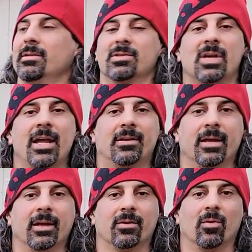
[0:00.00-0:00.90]

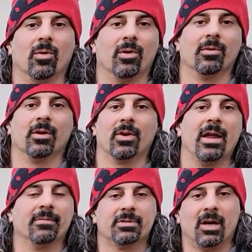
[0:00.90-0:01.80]
Sidekick or the
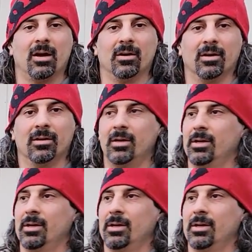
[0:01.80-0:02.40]
Grand Vitara